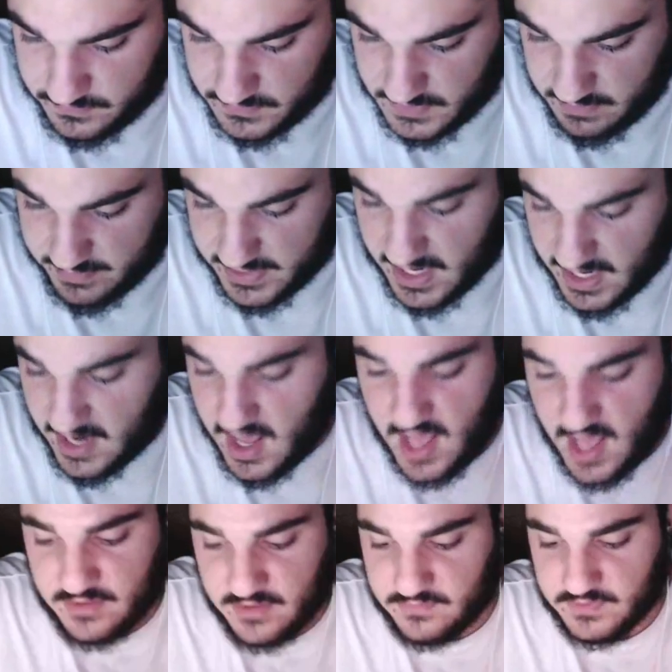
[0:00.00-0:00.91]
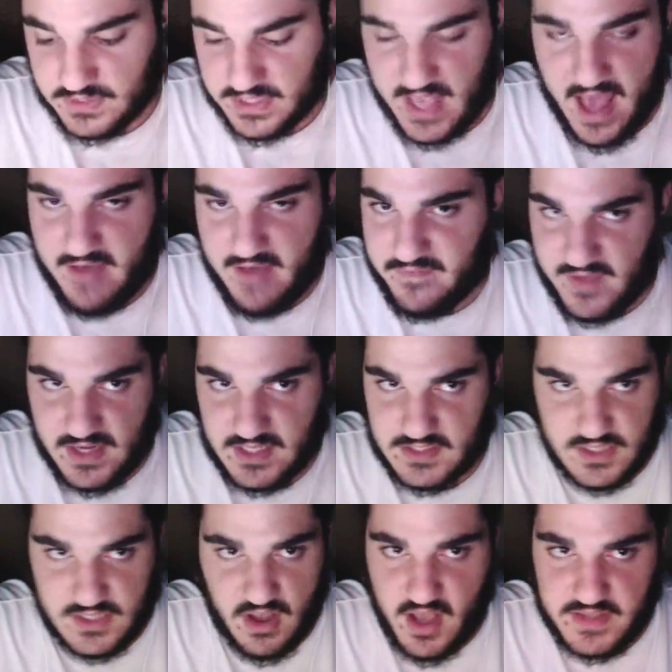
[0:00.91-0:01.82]
But I don't really have
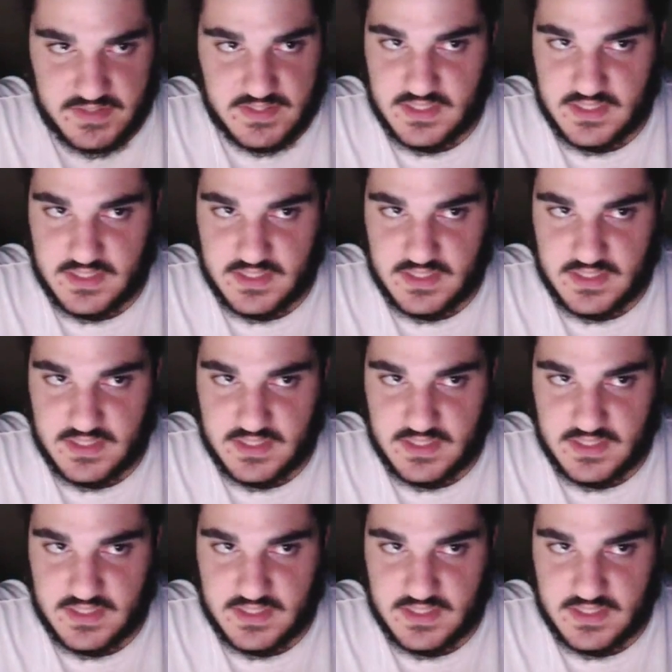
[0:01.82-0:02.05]
any ties to